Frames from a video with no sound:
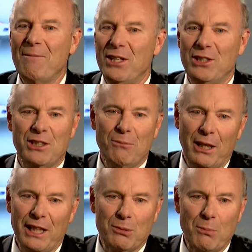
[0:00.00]
is the
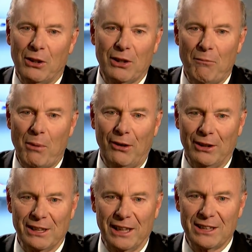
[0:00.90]
money's milk of
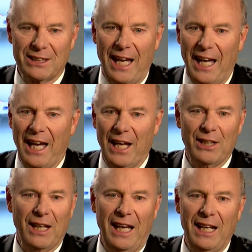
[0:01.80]
politics,
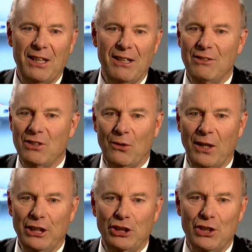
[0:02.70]
and any
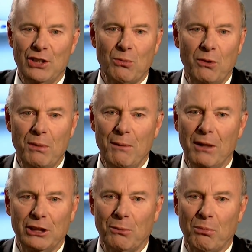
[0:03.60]
donations would be
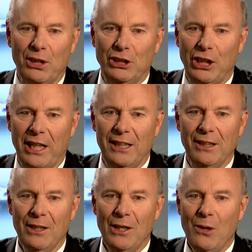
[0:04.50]
much appreciated.
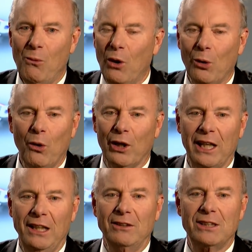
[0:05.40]
We're
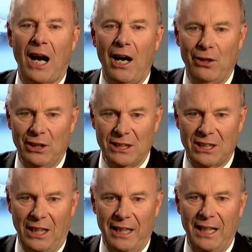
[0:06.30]
working
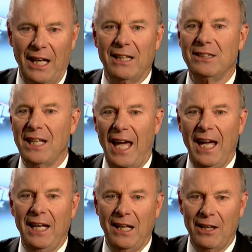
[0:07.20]
tirelessly,
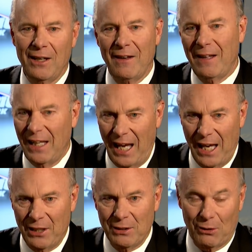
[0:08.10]
day
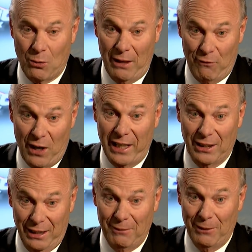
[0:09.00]
and, quite
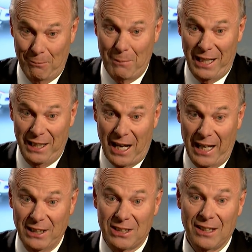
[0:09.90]
frankly, many
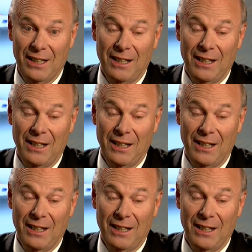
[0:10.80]
nights